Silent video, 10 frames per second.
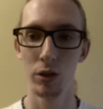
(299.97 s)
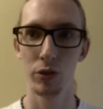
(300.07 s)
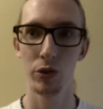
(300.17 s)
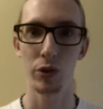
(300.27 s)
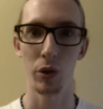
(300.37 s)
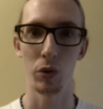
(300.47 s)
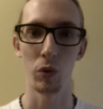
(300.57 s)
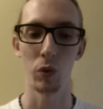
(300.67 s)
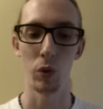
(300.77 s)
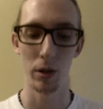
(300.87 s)

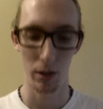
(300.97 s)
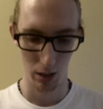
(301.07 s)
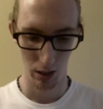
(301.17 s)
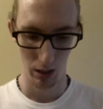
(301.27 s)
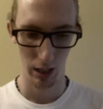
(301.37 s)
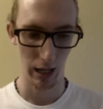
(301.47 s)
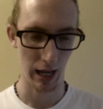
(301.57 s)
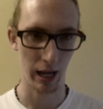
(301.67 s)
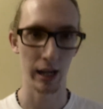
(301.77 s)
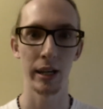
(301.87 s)
So
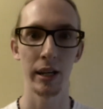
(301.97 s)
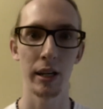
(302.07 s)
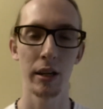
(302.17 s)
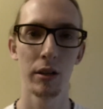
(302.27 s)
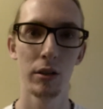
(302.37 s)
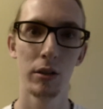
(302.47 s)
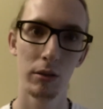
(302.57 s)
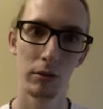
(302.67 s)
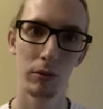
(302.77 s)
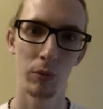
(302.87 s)
I
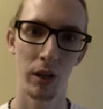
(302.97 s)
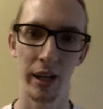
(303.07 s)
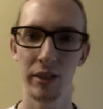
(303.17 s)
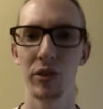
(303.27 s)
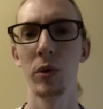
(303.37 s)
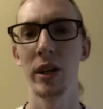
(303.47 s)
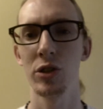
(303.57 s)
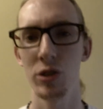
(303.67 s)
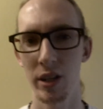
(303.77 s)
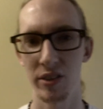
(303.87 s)
would like to
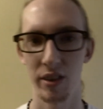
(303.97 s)
address